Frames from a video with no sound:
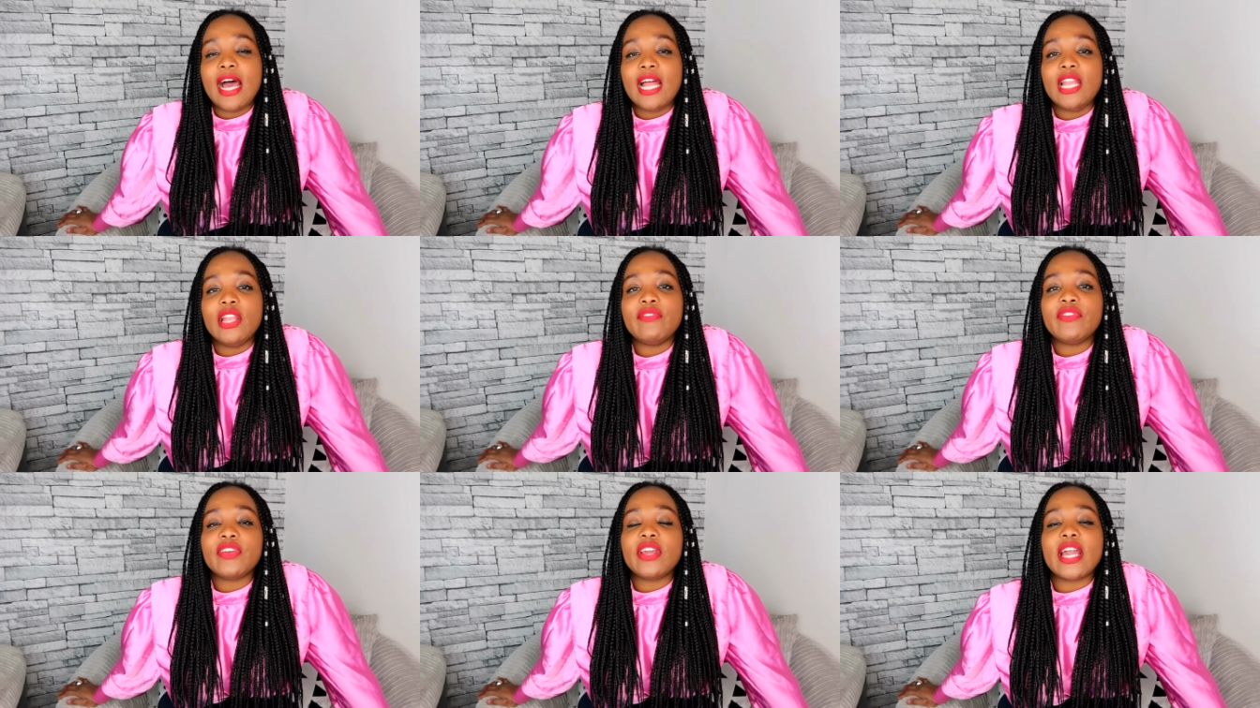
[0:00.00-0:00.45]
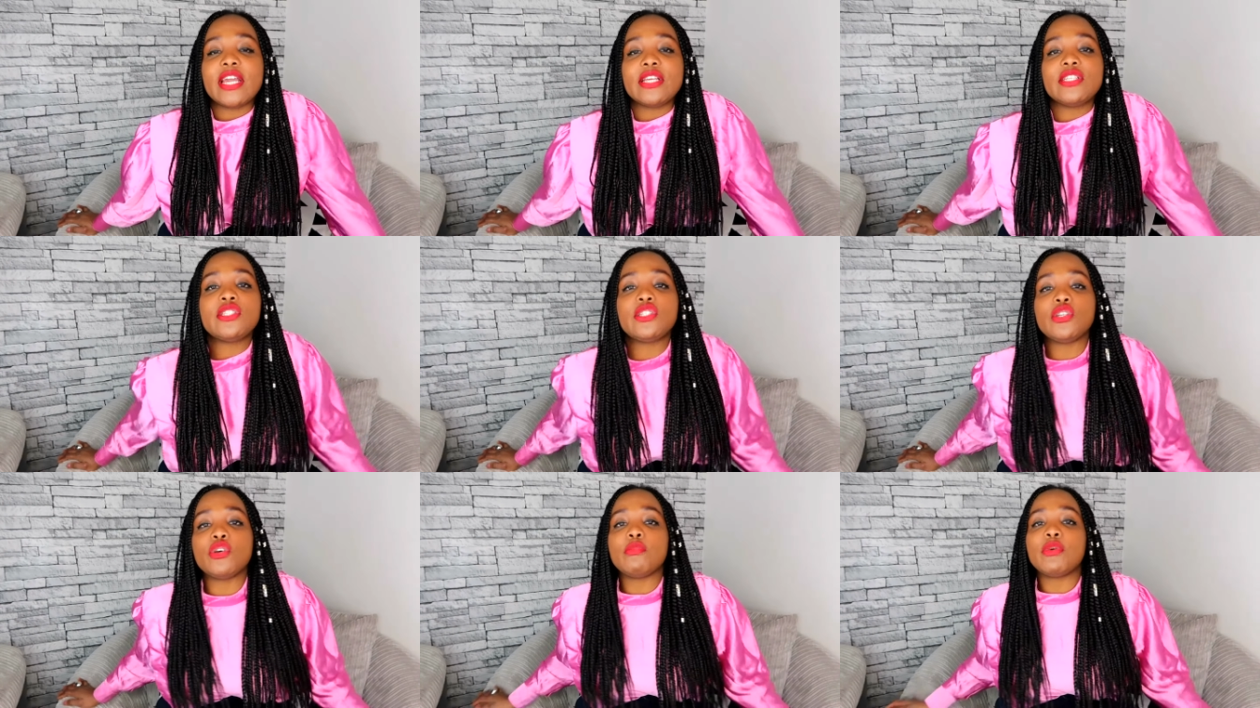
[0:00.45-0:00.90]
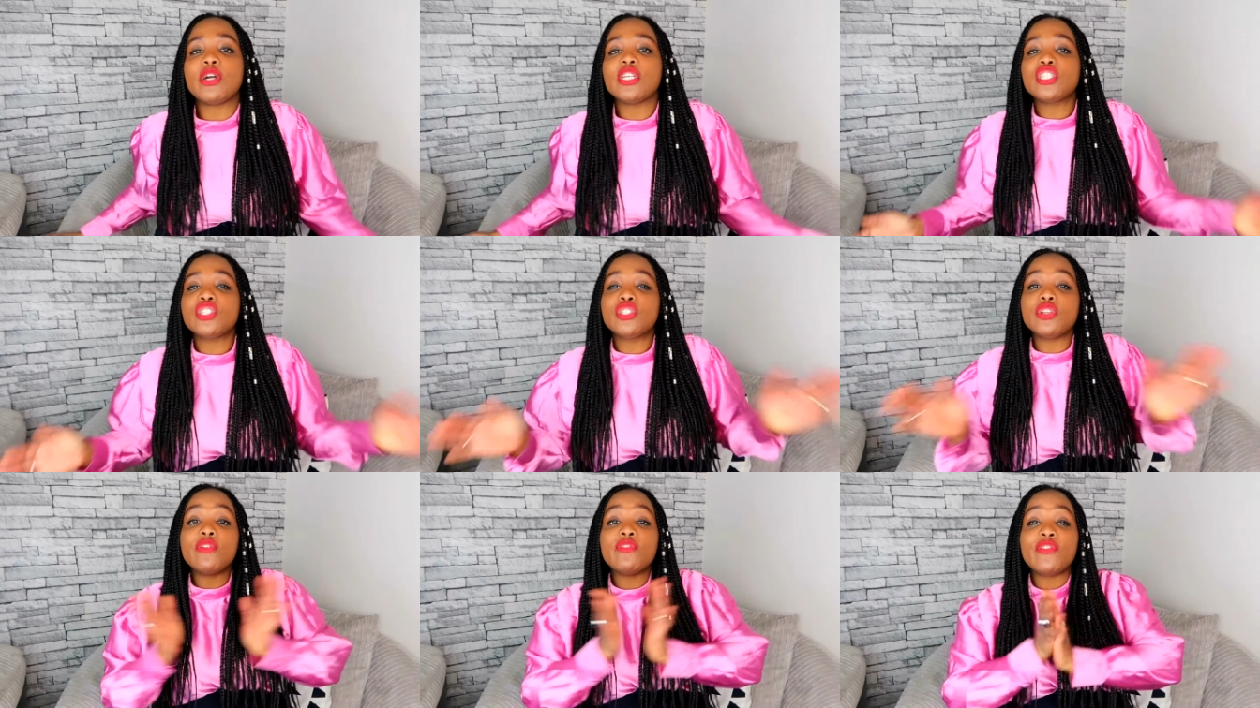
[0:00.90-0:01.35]
I love you guys so
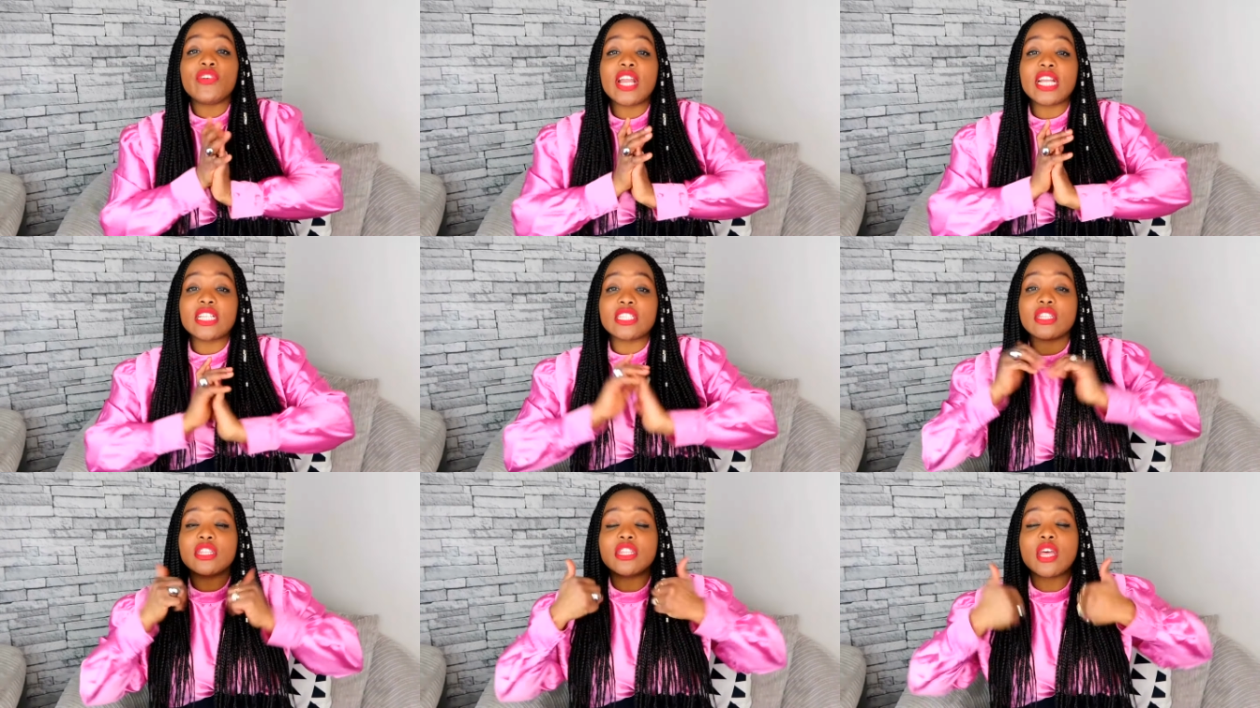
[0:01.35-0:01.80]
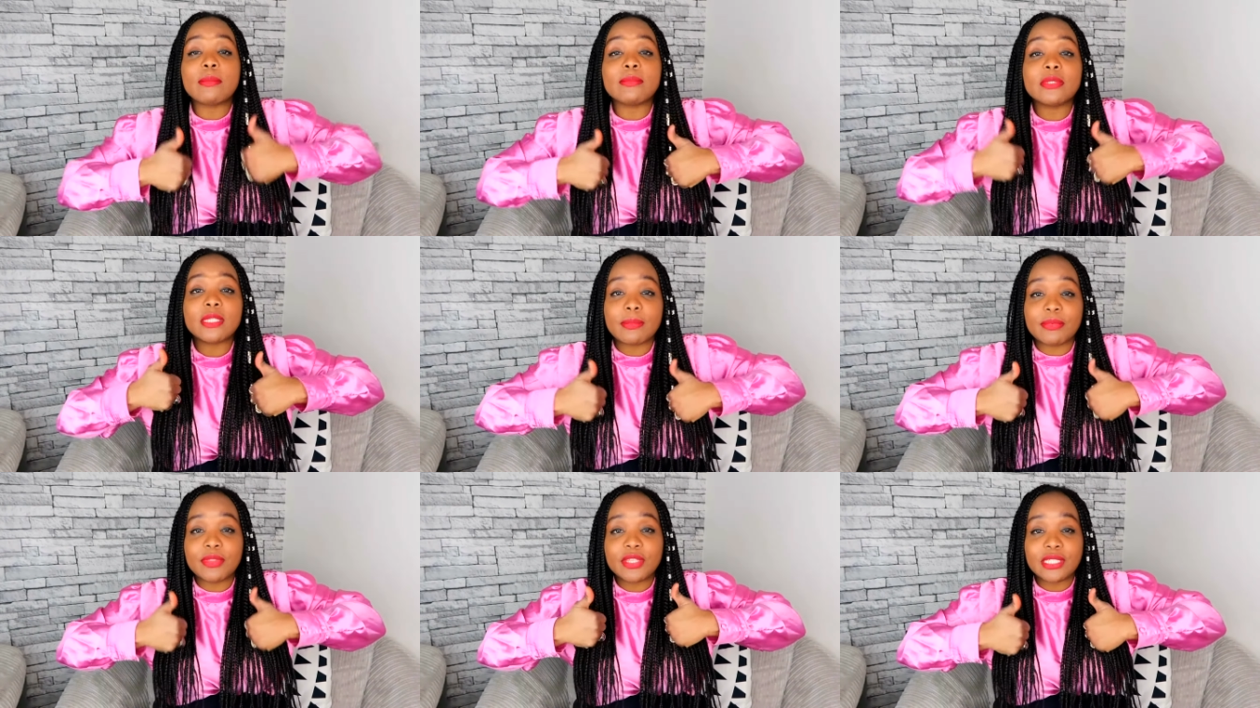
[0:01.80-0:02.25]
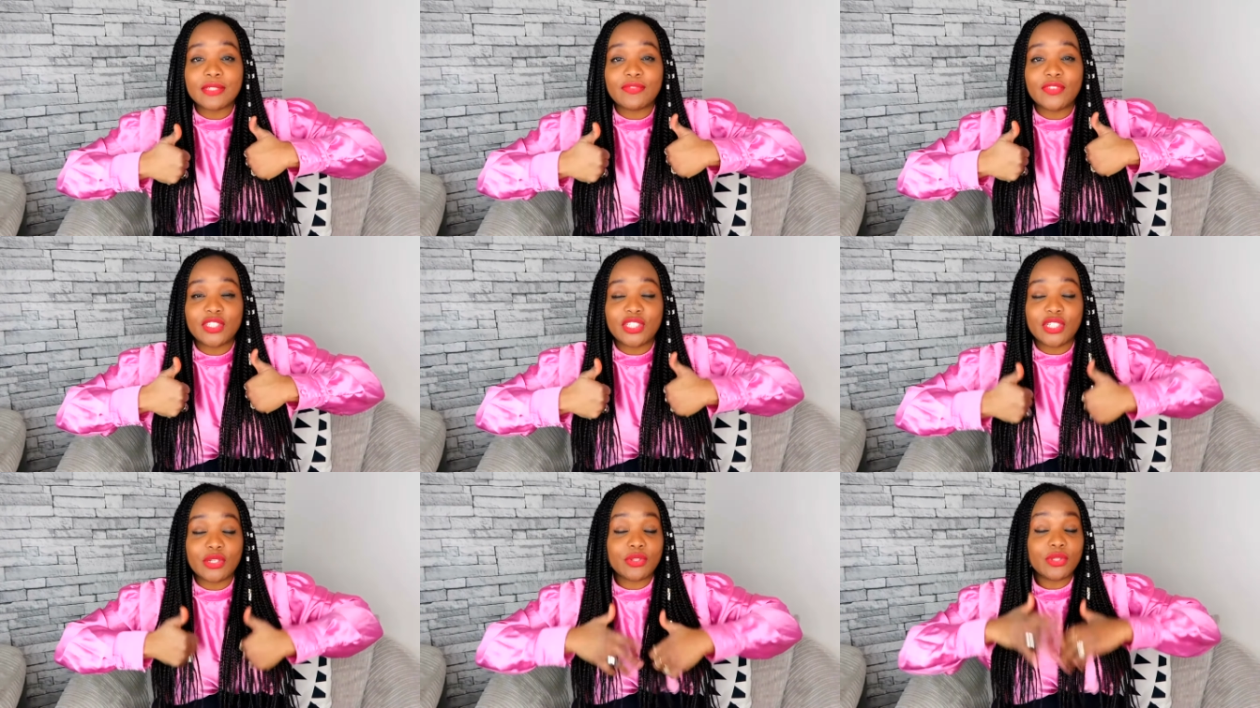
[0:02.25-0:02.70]
much. Don't forget to thumbs up this
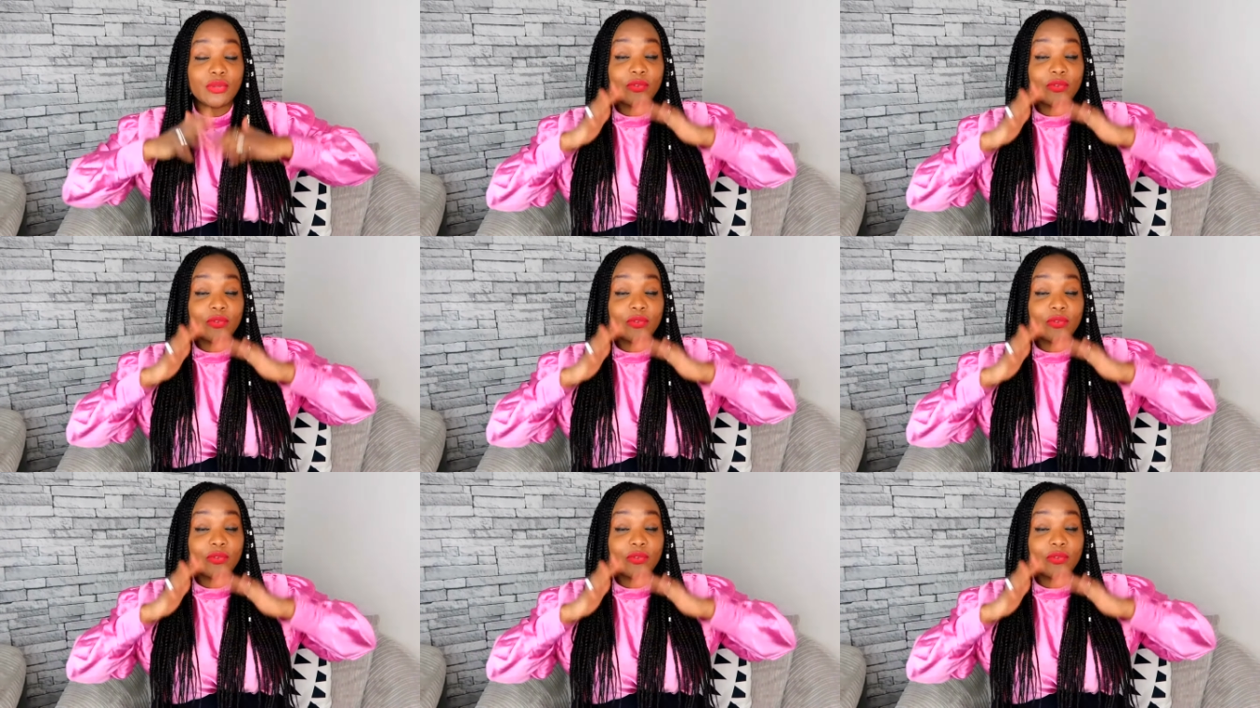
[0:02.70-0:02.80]
video.